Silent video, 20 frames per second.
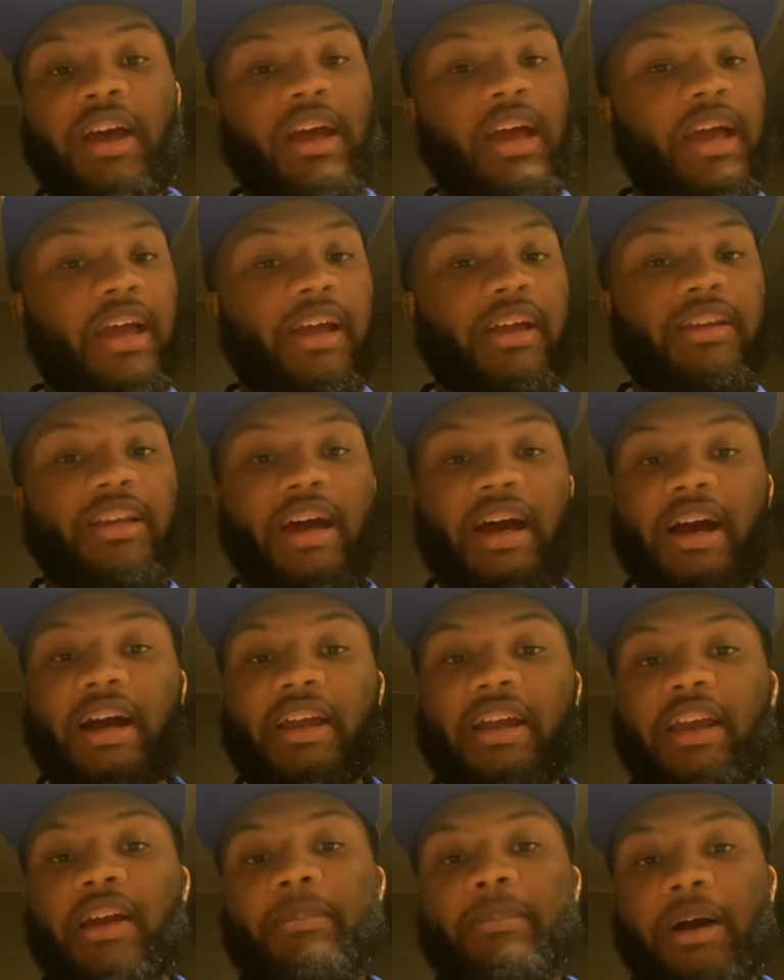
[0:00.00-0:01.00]
And I
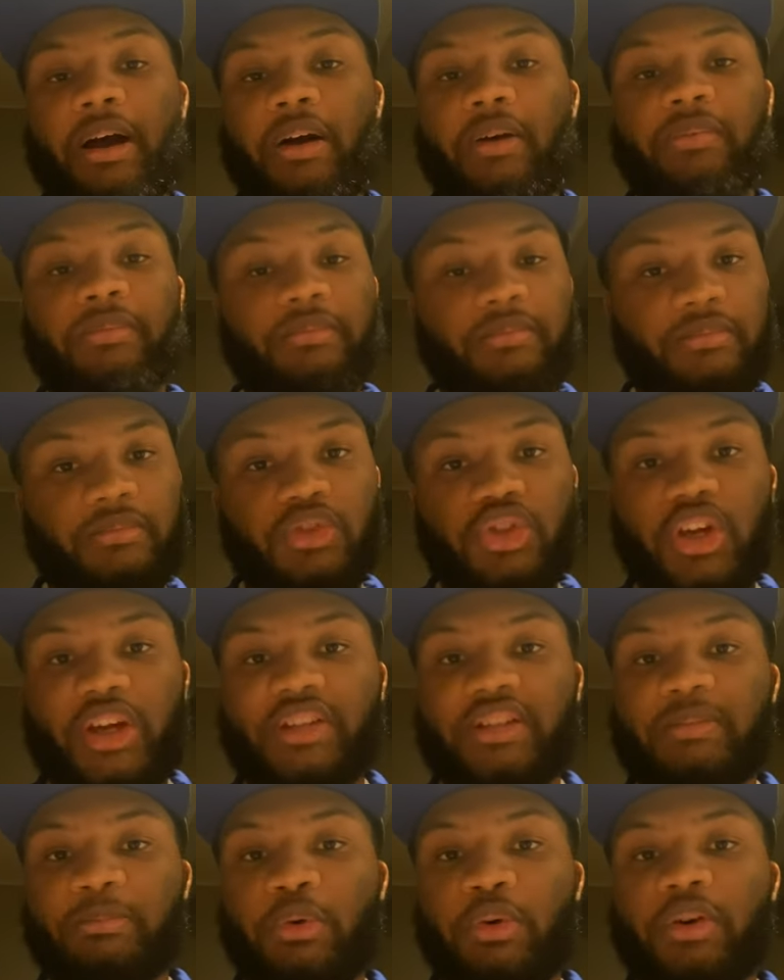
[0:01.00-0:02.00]
am out. Jan
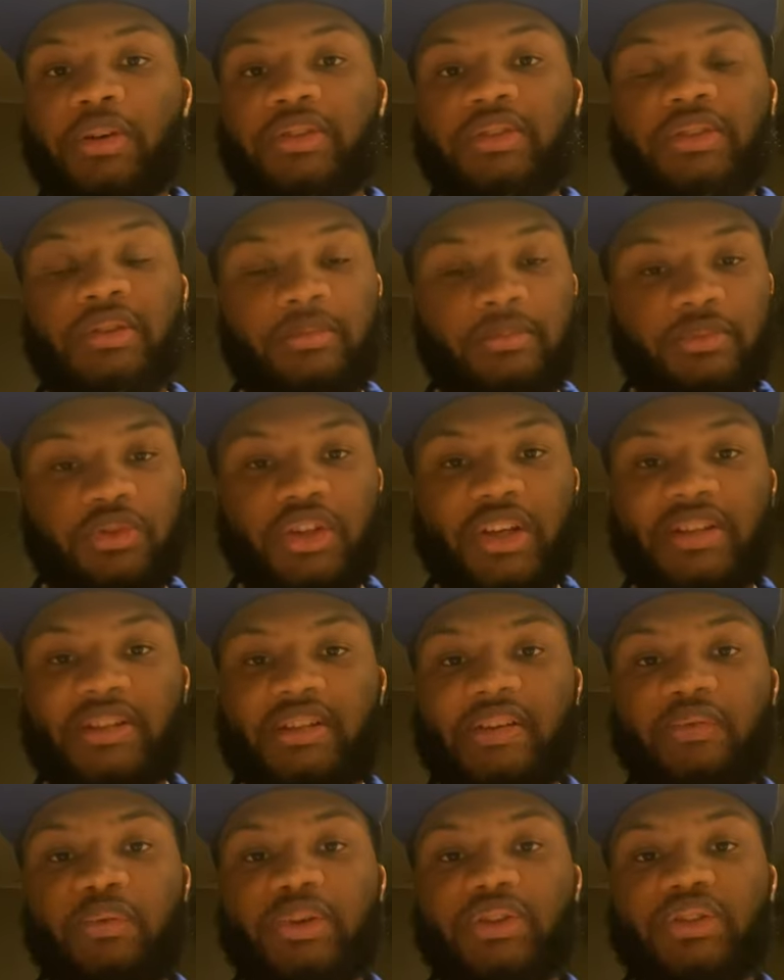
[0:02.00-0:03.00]
Sports, Jan
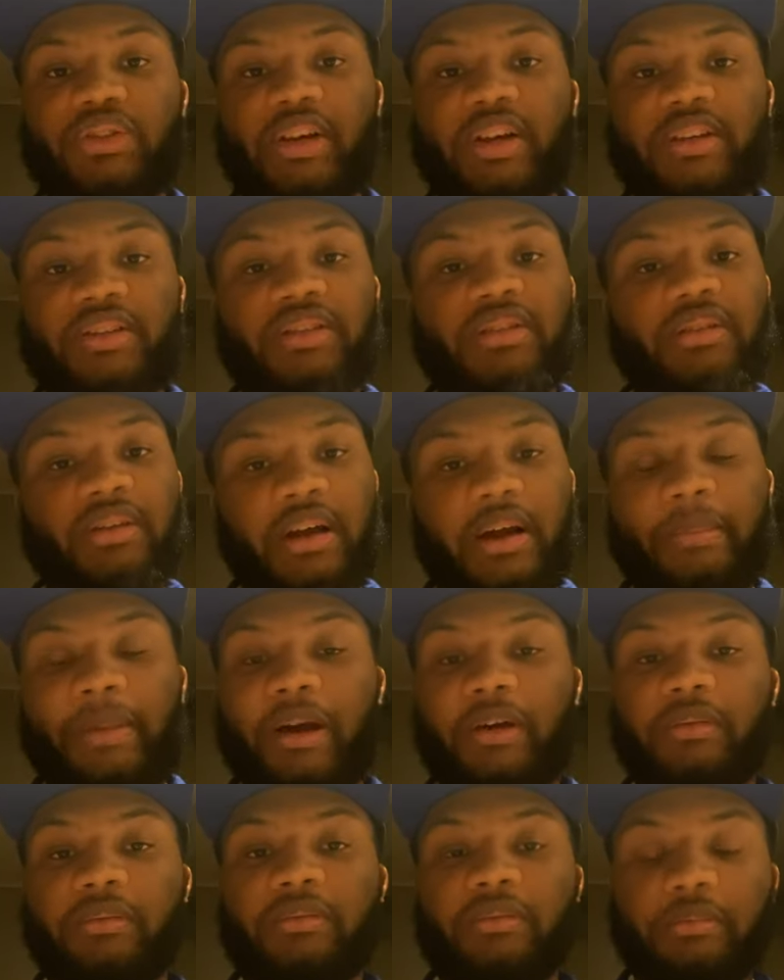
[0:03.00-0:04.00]
716, I'm
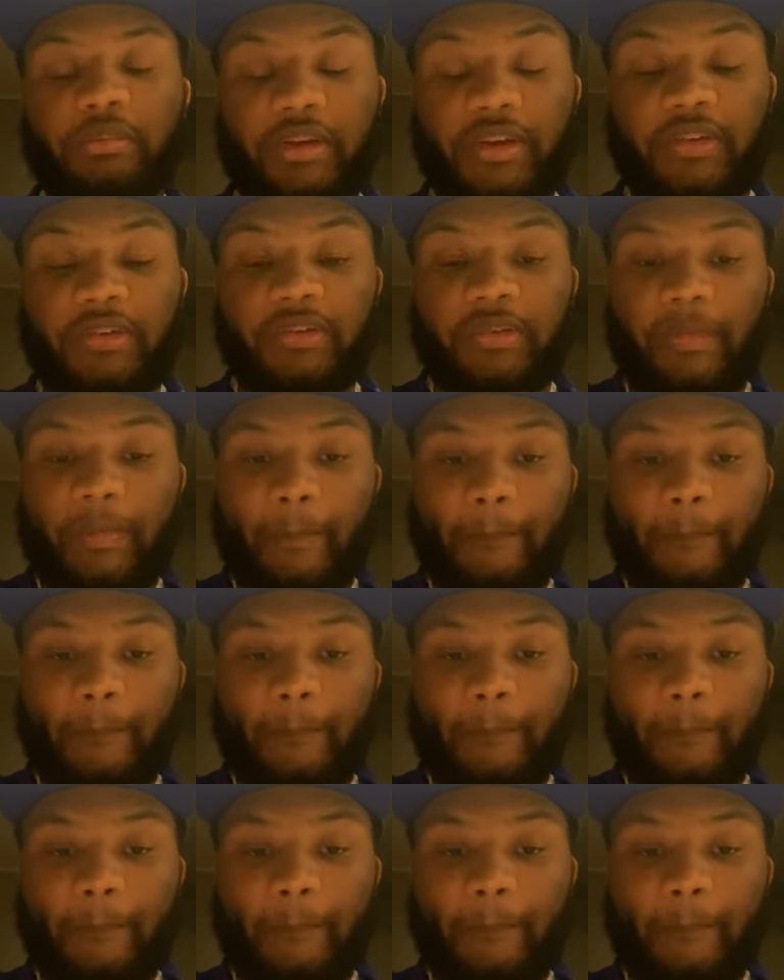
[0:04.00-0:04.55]
out. Peace.